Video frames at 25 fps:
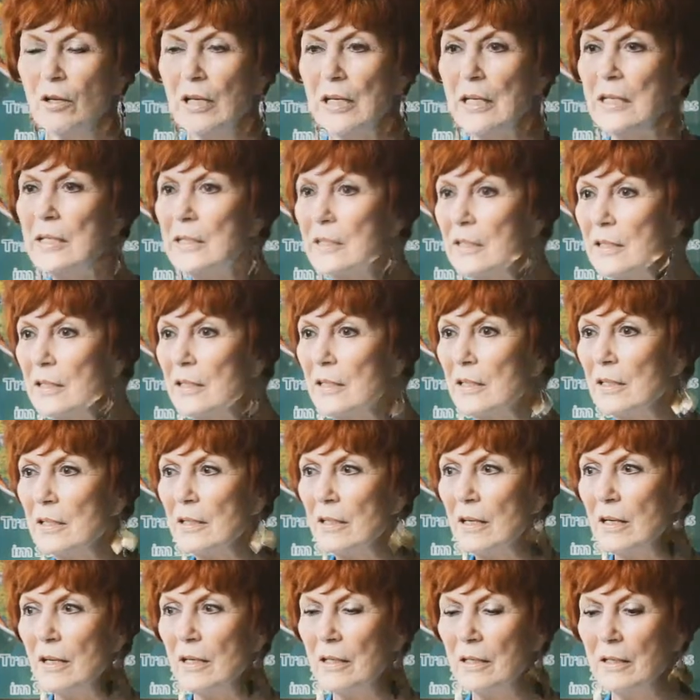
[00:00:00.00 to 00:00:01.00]
are easy to
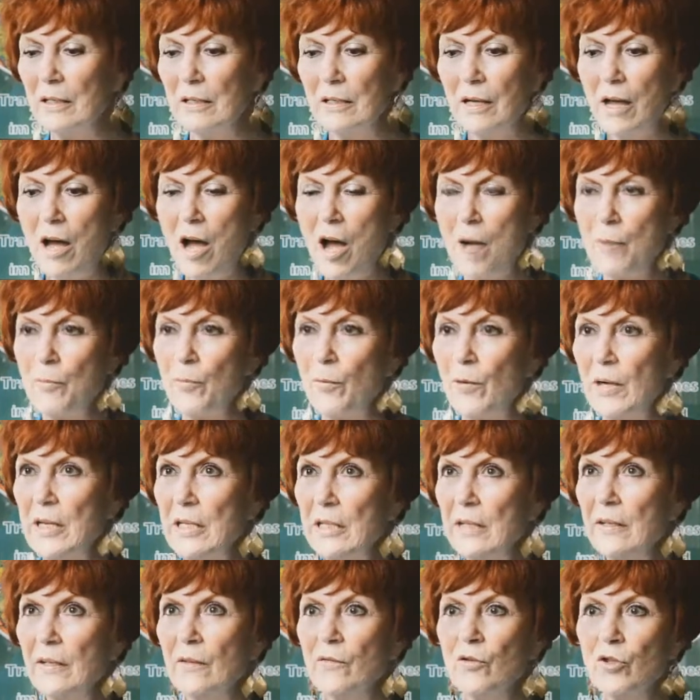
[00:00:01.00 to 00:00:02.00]

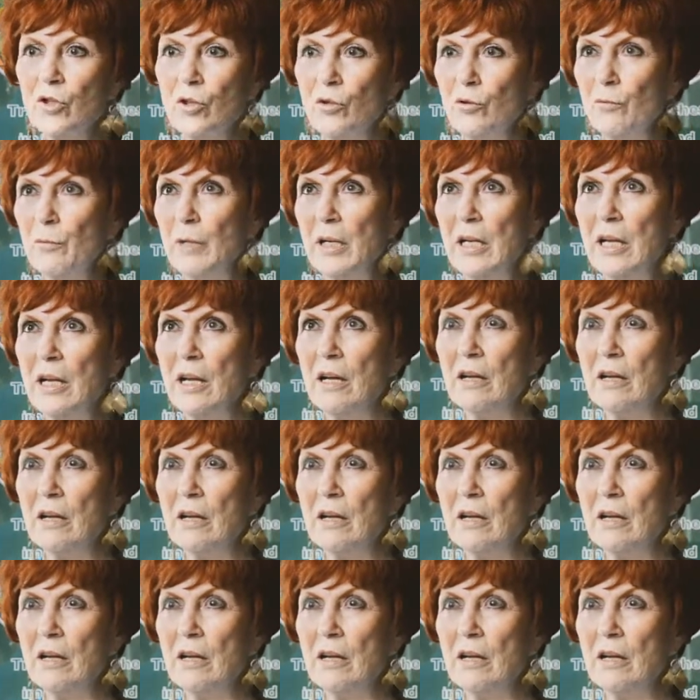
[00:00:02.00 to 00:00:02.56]
operate. They've shown me